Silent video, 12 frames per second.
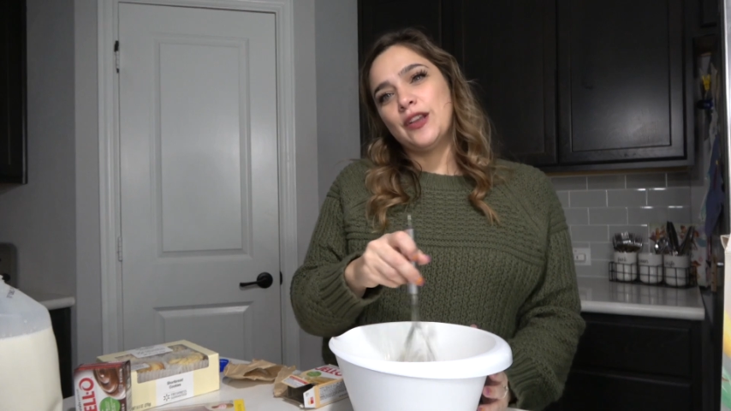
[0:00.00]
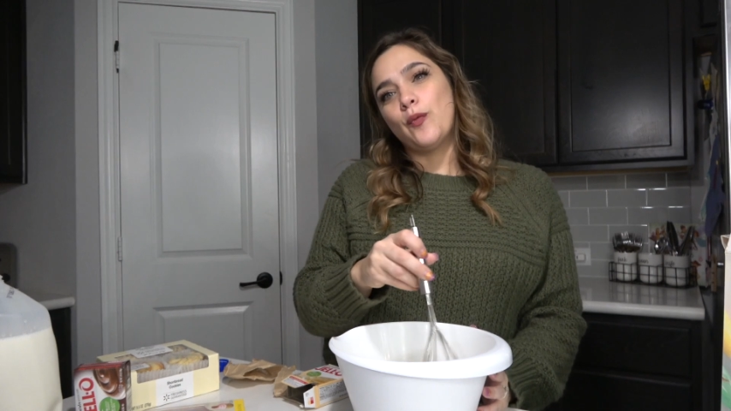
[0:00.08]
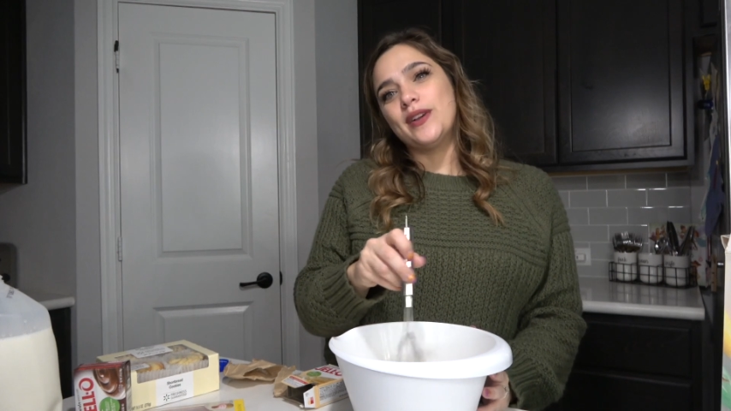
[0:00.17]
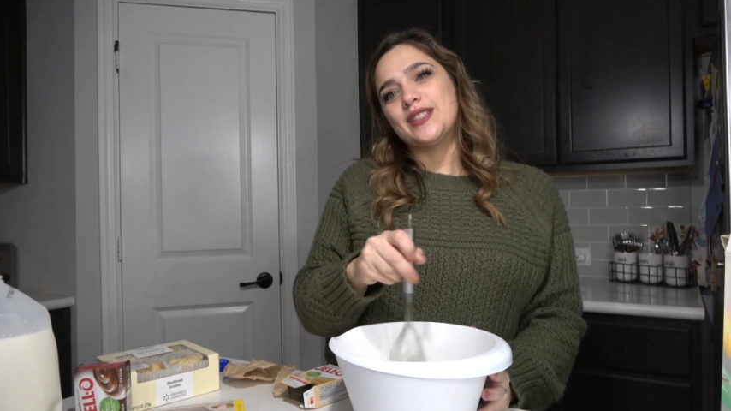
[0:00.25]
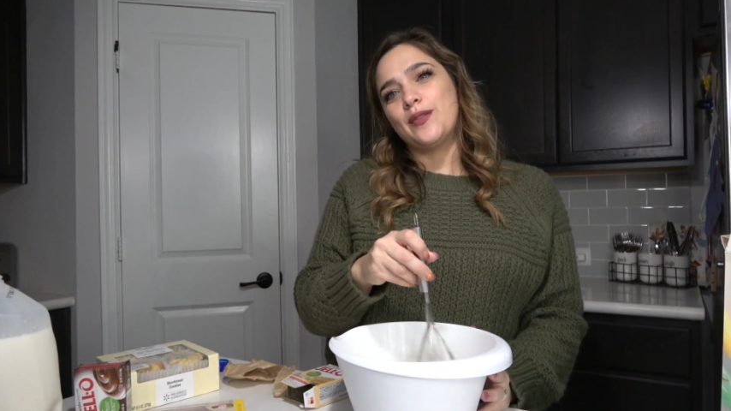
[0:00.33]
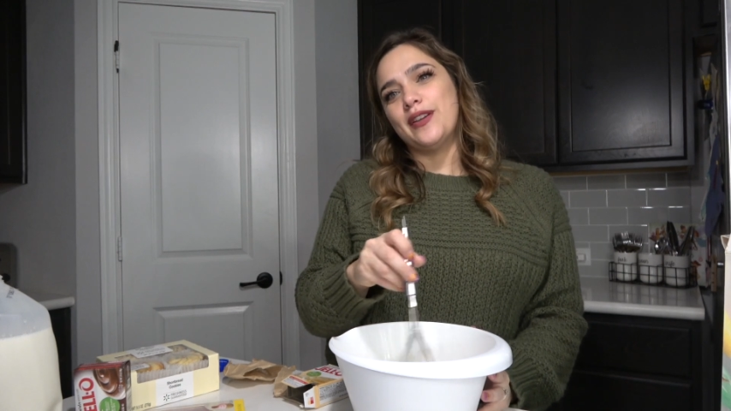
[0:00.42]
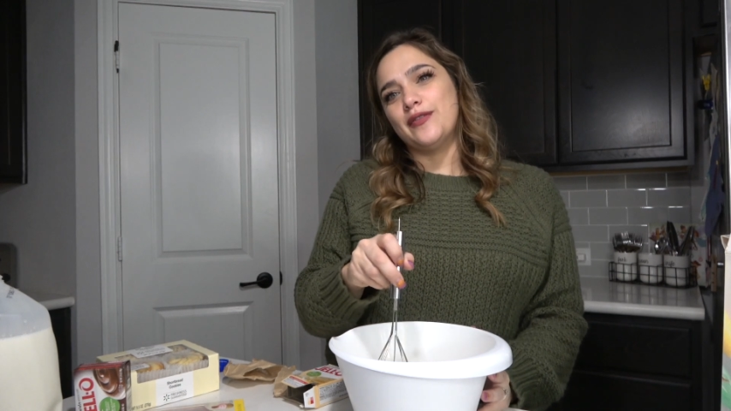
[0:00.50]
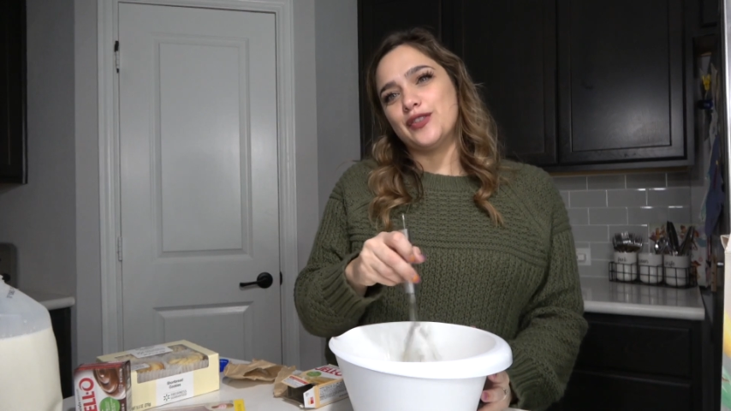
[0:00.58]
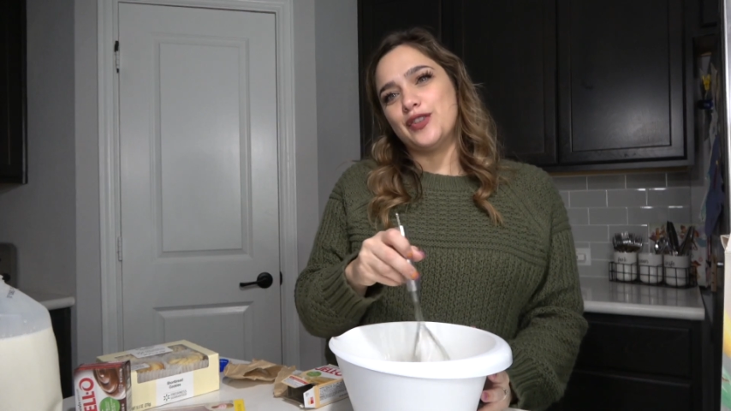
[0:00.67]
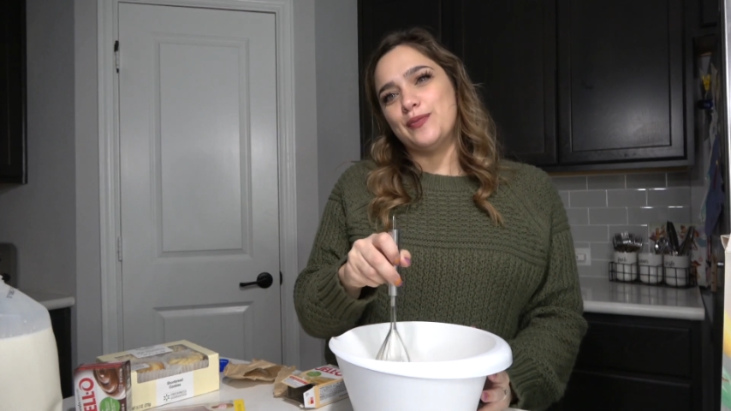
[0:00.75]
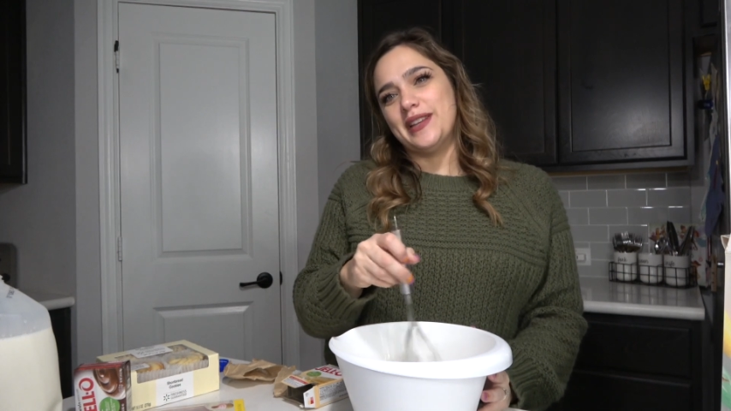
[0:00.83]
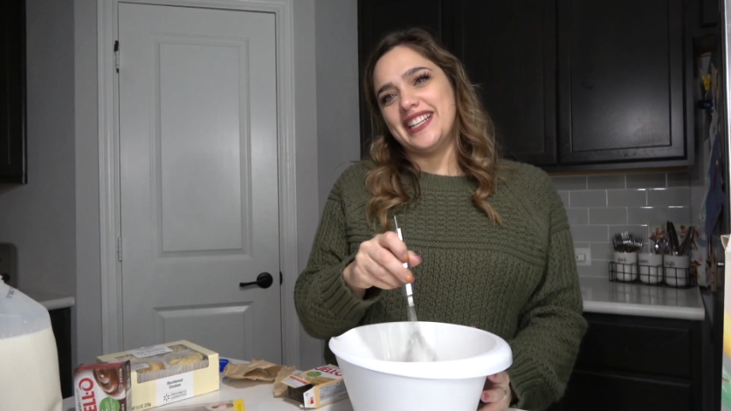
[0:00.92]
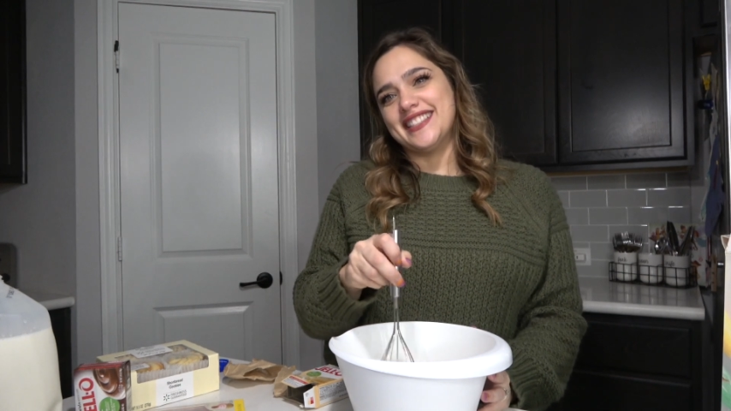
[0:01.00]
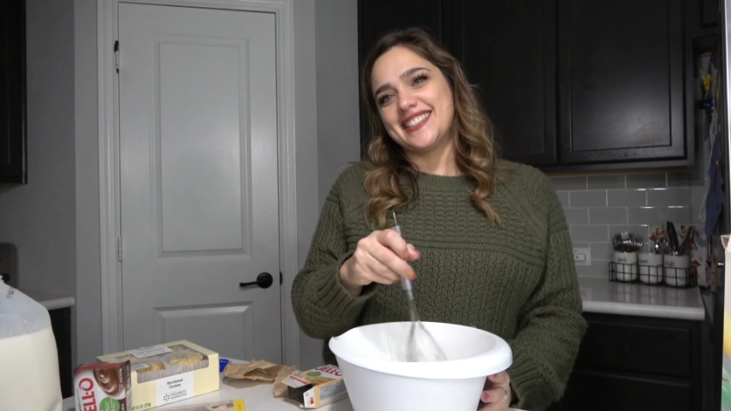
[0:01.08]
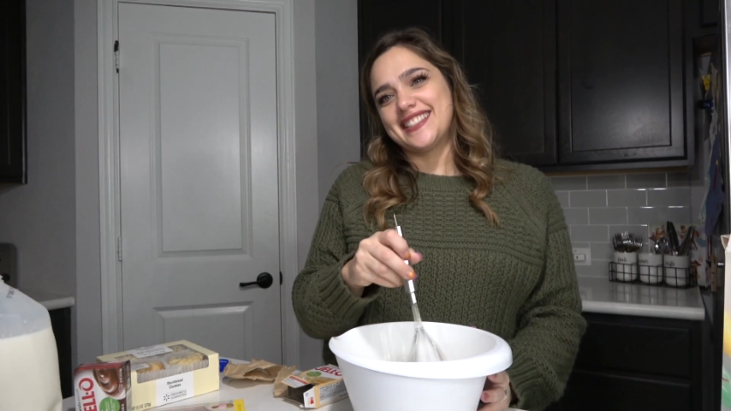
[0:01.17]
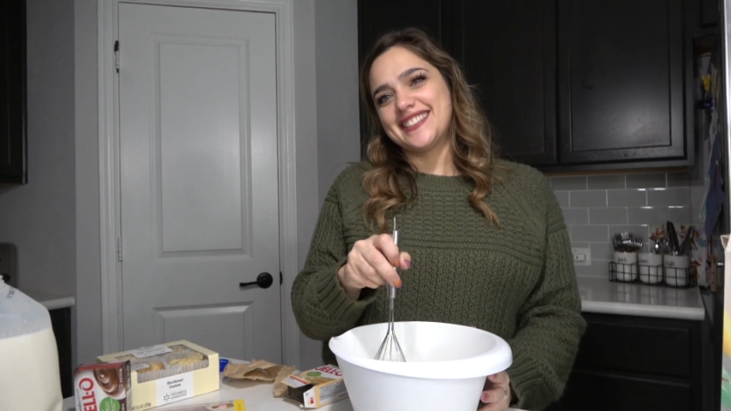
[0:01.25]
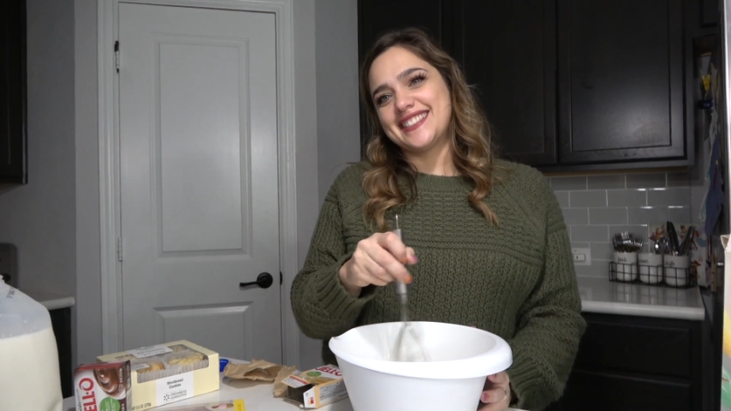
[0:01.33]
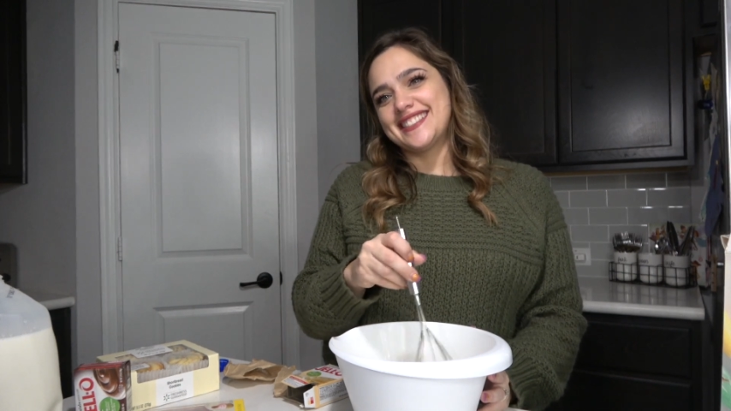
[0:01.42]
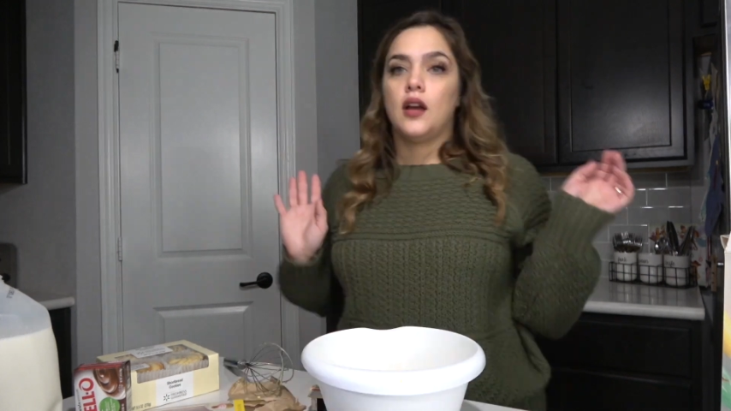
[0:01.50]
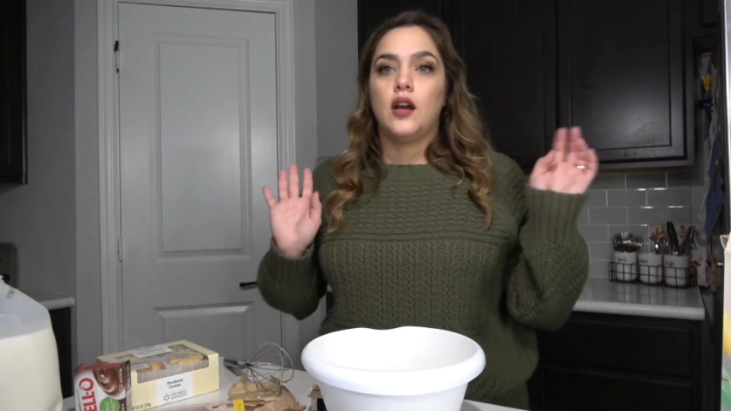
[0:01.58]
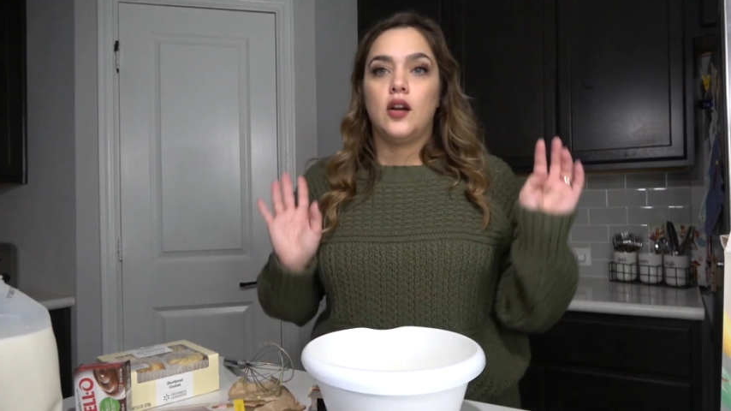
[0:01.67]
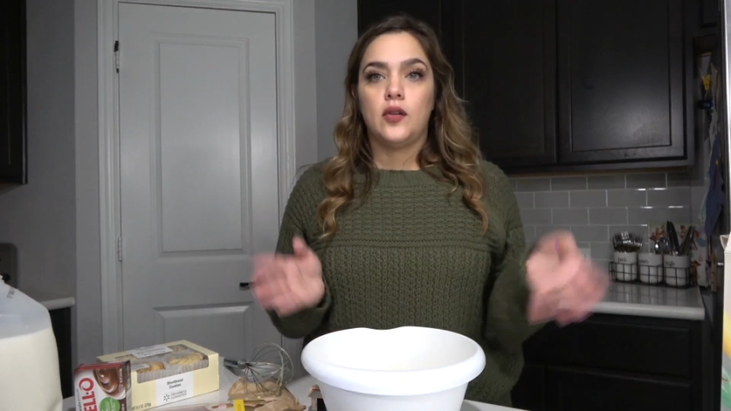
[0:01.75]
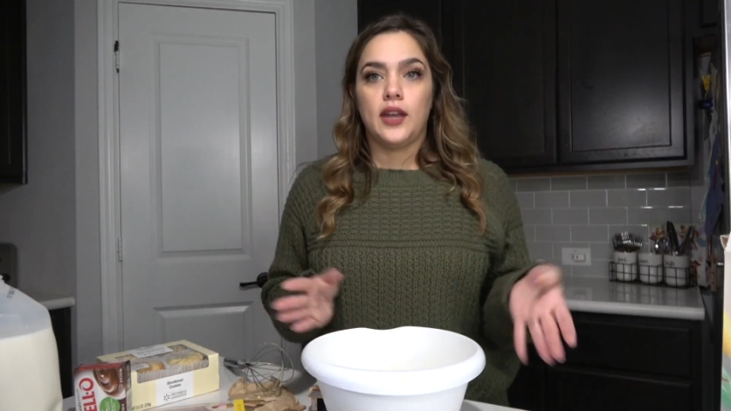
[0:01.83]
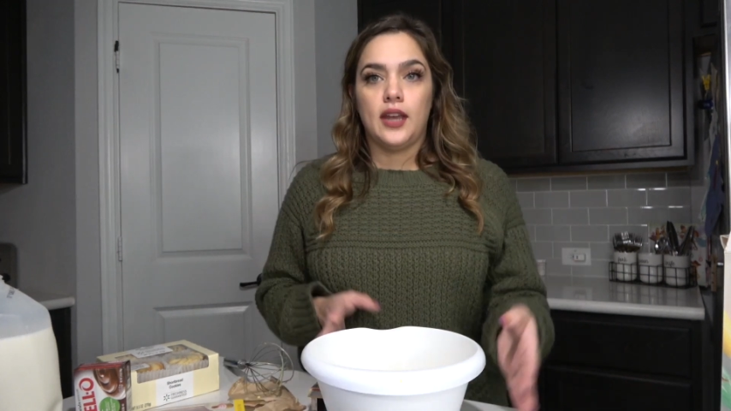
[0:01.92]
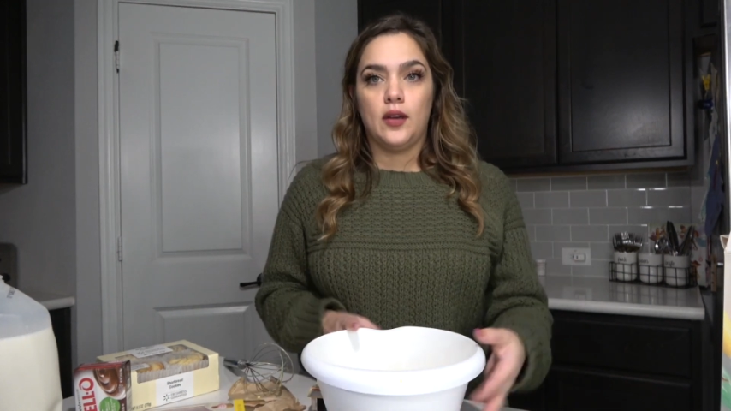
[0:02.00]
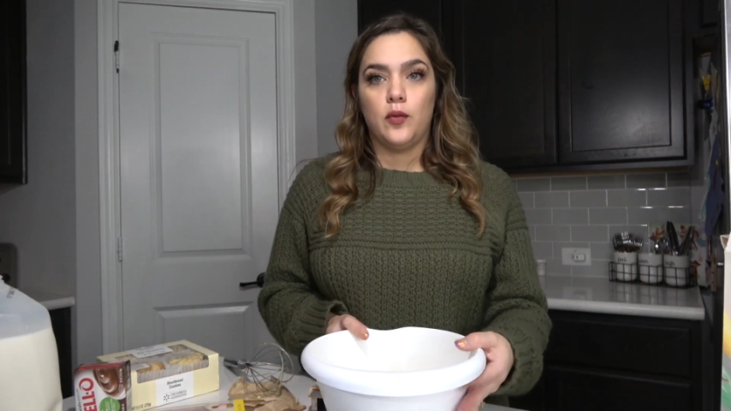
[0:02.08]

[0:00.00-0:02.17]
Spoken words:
Whisk away for 2 minutes. Okay,